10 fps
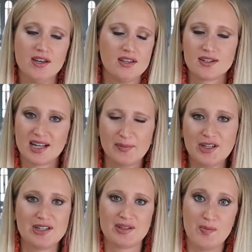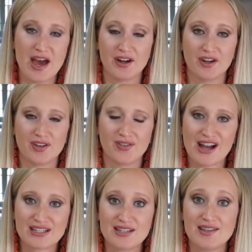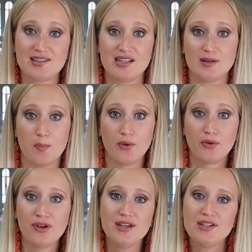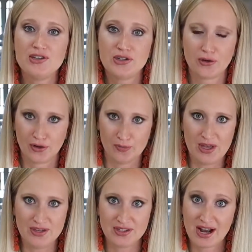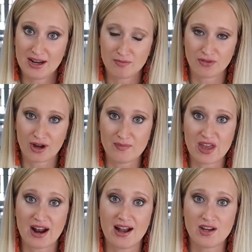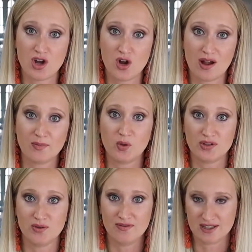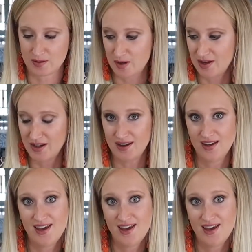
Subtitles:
The timeline doesn't matter. The fact is it's a predetermined time frame that I know I'm going to invest my money.